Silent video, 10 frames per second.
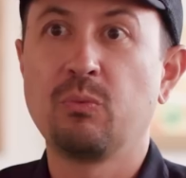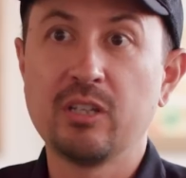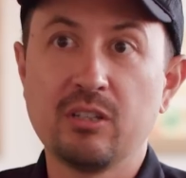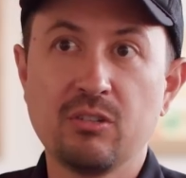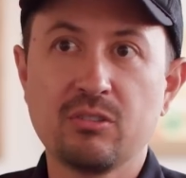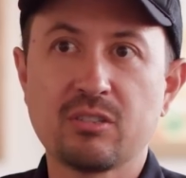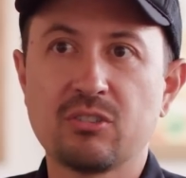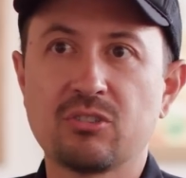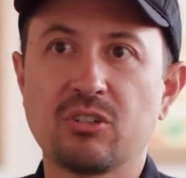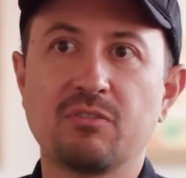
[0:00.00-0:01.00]
We used to
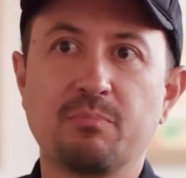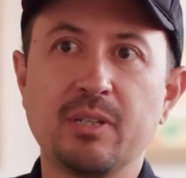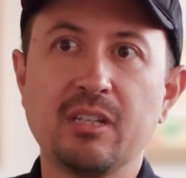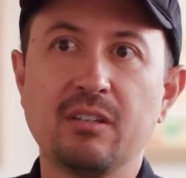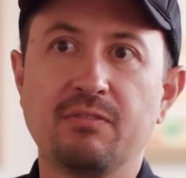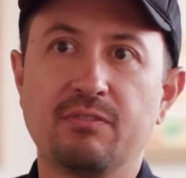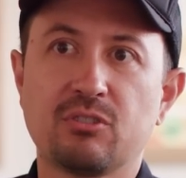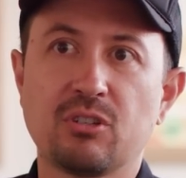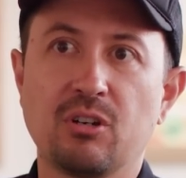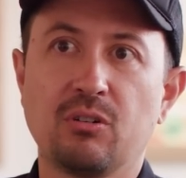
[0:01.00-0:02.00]
serve beef,
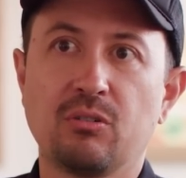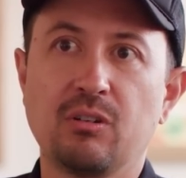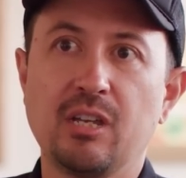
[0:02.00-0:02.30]
so